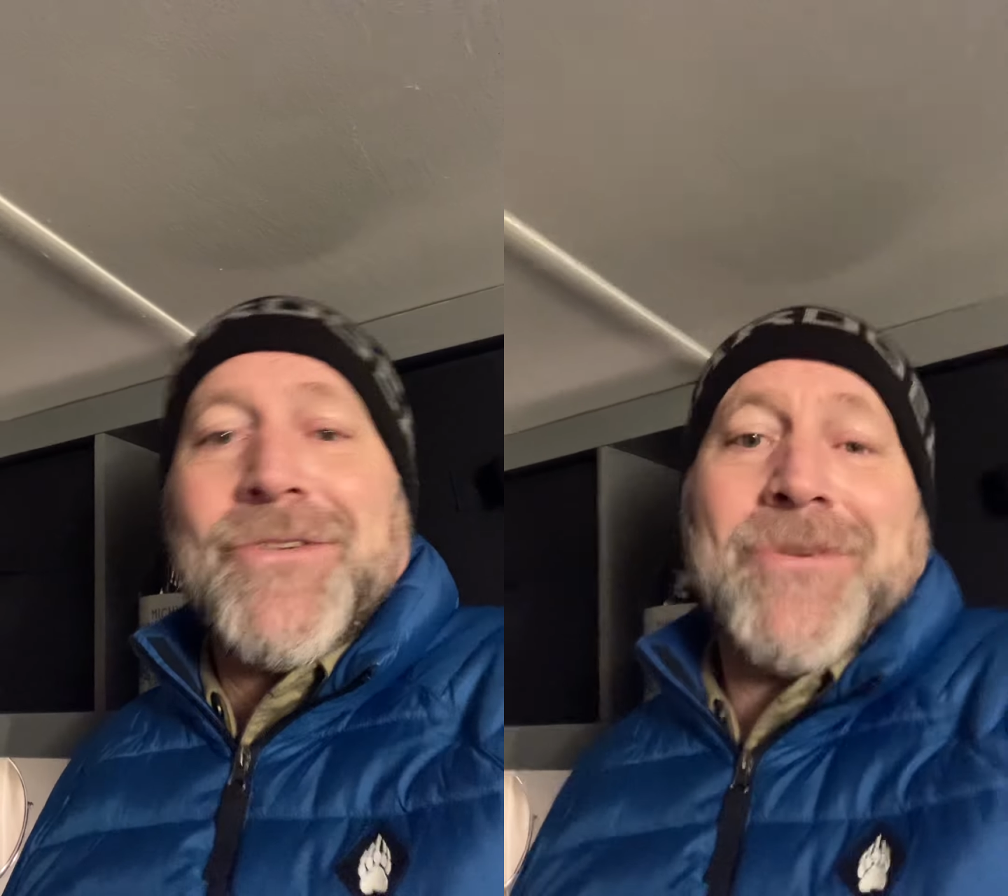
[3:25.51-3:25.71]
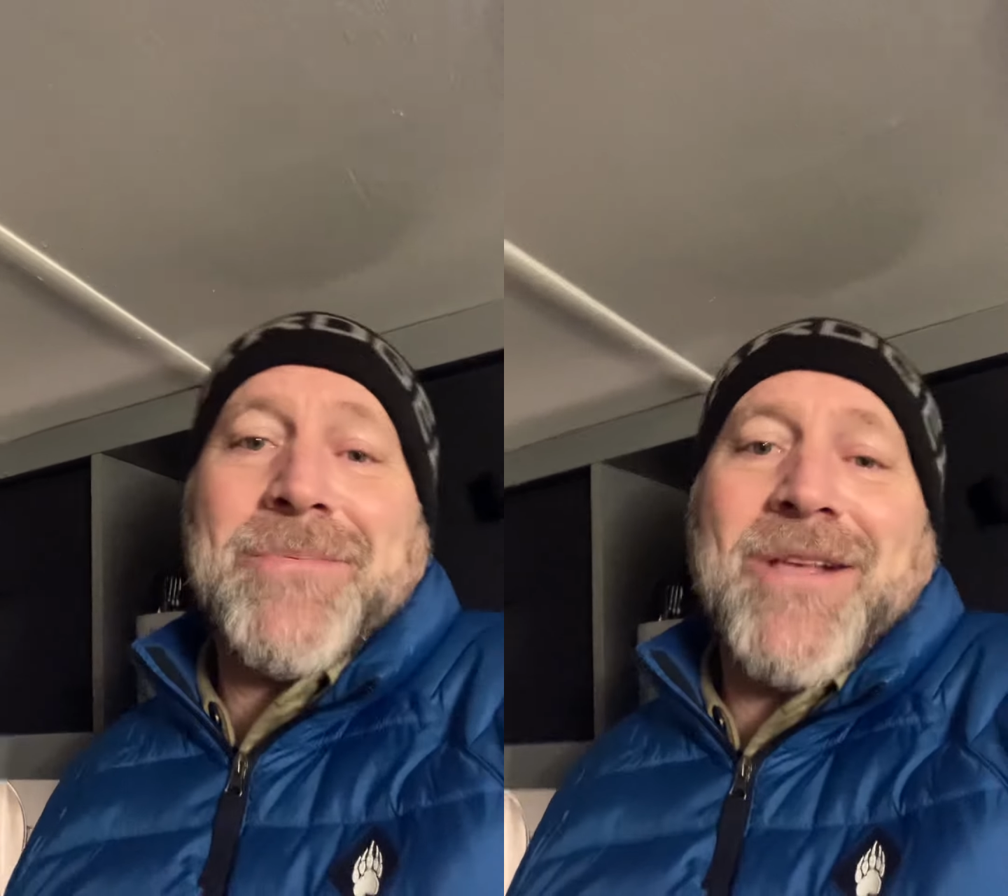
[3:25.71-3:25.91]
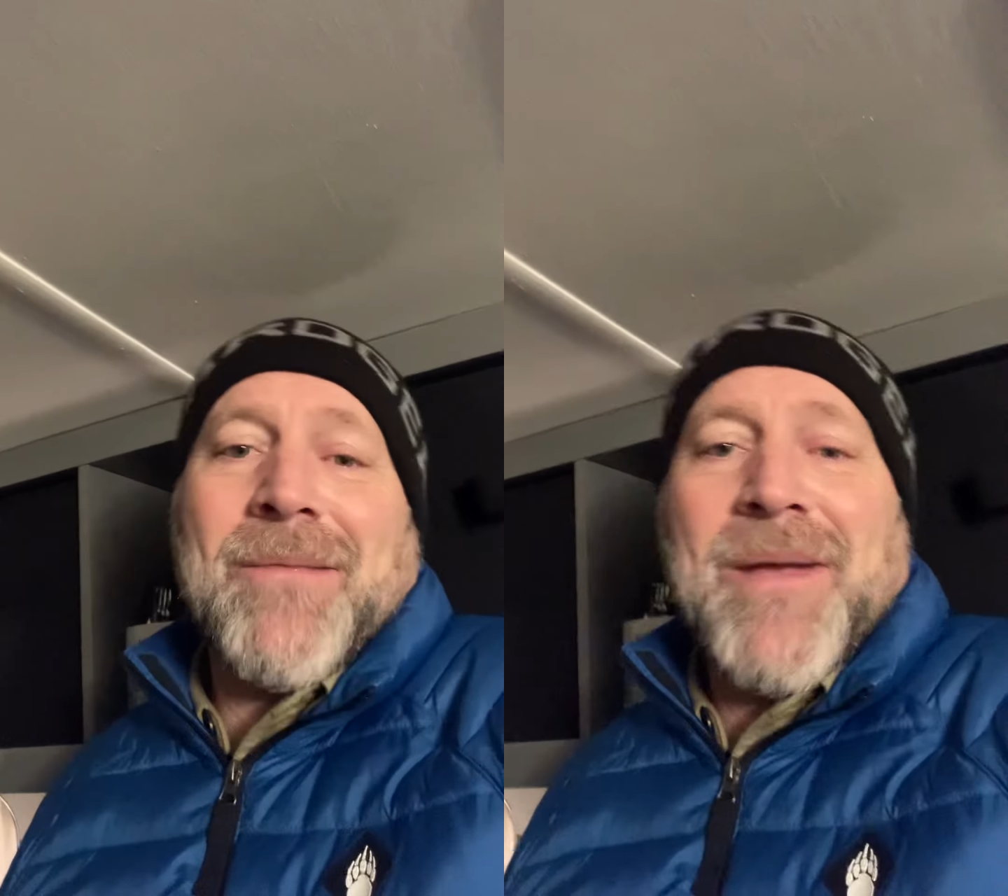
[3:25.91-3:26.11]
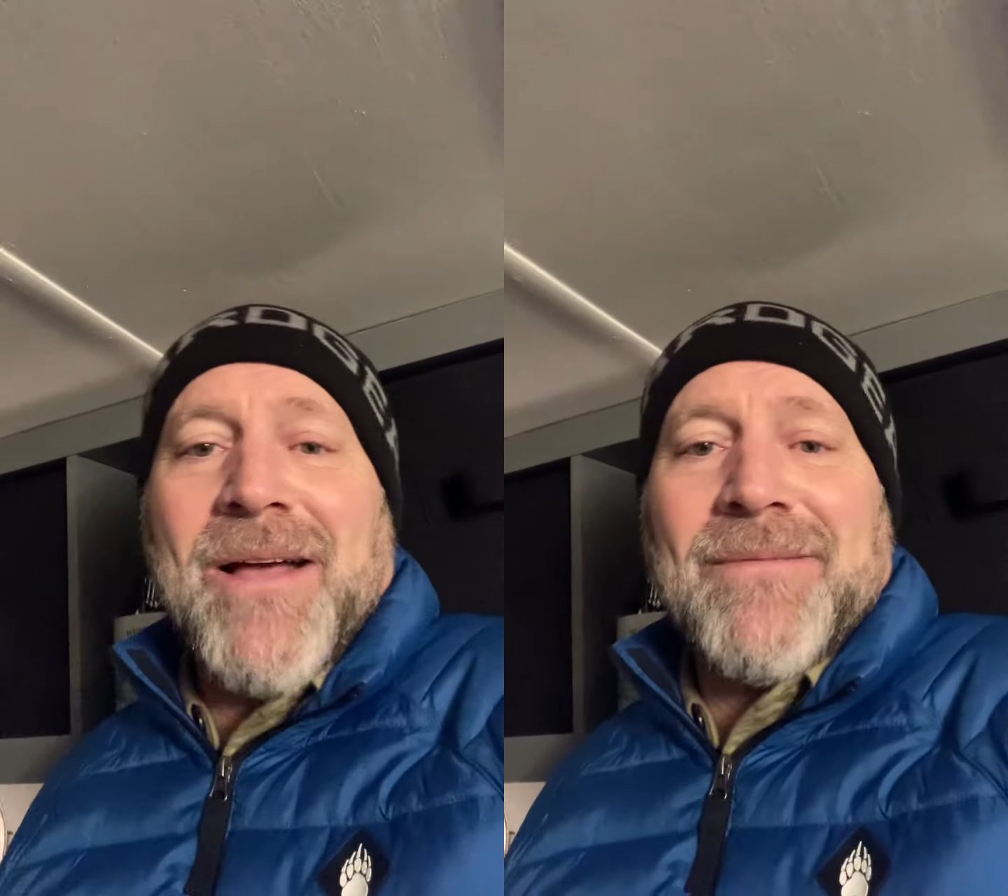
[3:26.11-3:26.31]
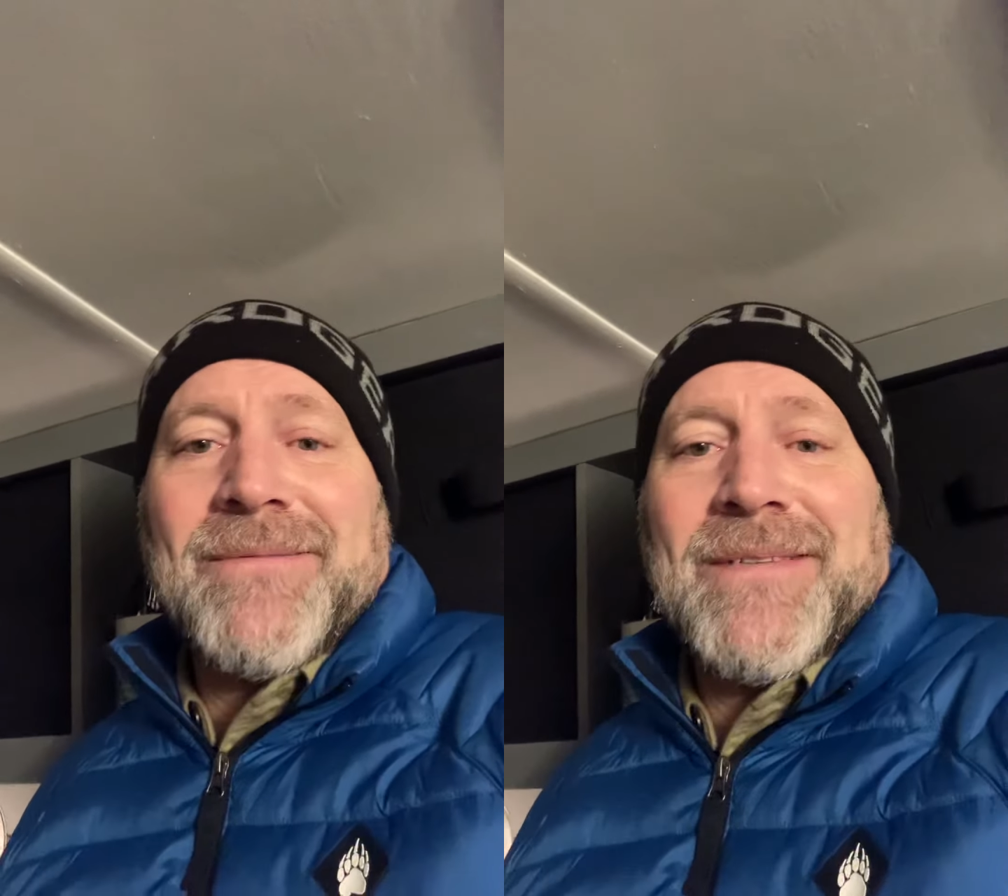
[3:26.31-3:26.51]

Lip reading: trip's all about.